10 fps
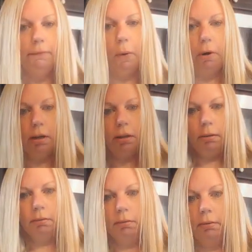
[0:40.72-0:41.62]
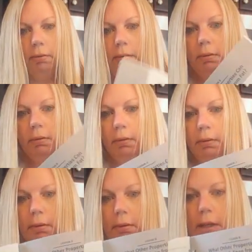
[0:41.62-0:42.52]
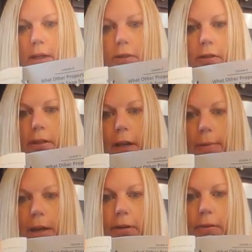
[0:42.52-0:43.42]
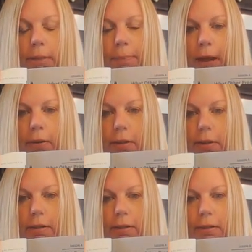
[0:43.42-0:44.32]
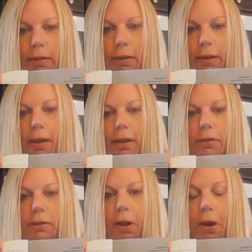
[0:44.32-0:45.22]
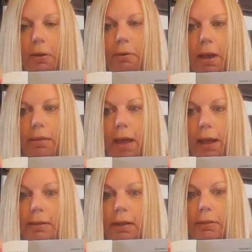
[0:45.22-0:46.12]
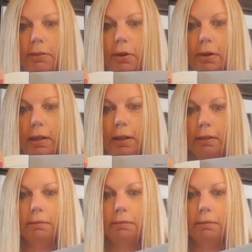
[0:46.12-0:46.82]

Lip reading: 4 in your SNP. I know it's backwards, so let's get started.